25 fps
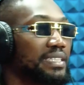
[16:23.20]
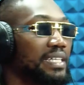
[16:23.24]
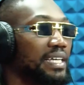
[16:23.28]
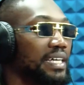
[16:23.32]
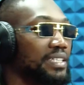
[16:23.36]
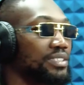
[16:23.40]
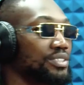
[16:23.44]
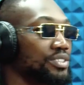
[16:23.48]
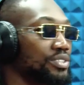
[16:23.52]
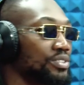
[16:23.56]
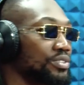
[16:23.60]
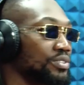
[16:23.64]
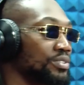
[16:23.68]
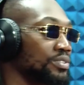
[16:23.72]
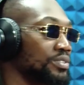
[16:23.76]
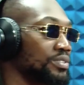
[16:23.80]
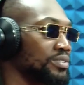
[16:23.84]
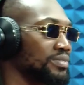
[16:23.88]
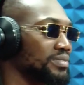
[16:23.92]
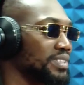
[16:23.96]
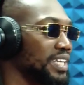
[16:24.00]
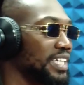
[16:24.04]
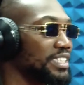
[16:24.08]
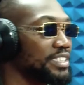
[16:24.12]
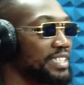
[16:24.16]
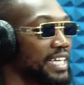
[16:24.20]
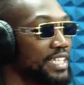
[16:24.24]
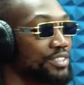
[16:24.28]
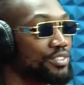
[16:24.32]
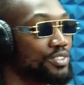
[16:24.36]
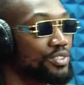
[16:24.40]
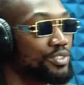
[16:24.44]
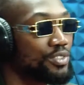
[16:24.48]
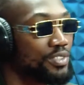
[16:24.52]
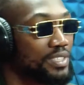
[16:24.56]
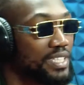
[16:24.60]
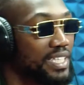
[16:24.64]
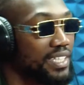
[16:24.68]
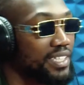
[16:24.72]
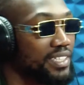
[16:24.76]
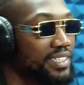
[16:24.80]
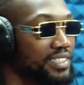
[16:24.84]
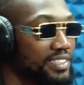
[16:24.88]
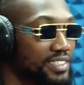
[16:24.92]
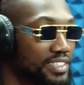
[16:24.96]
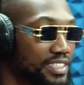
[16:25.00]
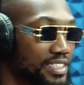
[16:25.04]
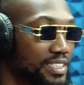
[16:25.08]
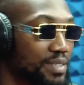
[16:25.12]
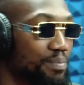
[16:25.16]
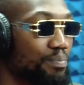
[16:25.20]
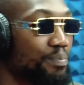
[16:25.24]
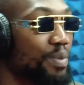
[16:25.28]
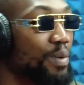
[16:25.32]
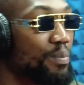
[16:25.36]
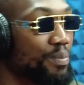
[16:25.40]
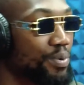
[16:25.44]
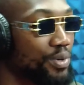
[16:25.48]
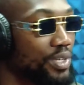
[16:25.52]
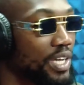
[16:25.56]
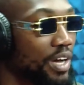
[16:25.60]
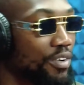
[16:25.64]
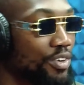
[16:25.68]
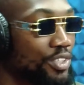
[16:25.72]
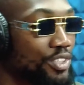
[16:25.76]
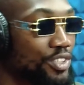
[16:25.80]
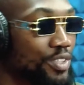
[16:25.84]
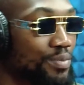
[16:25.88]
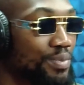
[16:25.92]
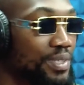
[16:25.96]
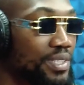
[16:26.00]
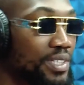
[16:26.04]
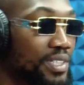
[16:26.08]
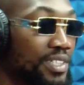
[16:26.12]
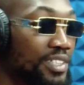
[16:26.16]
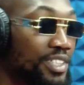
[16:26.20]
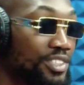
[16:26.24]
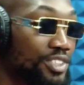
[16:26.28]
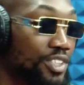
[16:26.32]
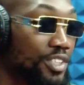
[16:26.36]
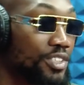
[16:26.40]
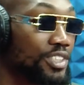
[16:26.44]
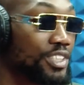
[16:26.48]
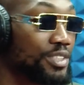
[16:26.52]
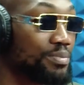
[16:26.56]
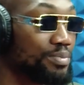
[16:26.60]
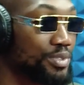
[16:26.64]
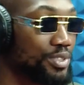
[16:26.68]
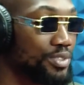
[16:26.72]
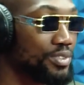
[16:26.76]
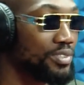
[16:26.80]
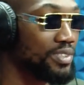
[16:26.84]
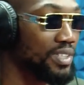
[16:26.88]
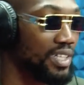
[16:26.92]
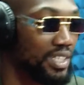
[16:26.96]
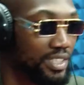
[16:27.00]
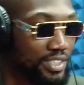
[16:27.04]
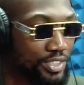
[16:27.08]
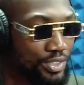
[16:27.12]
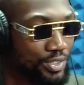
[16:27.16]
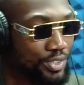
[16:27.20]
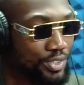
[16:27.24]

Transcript: get to do things people that want to be in a relationship do, like, you know.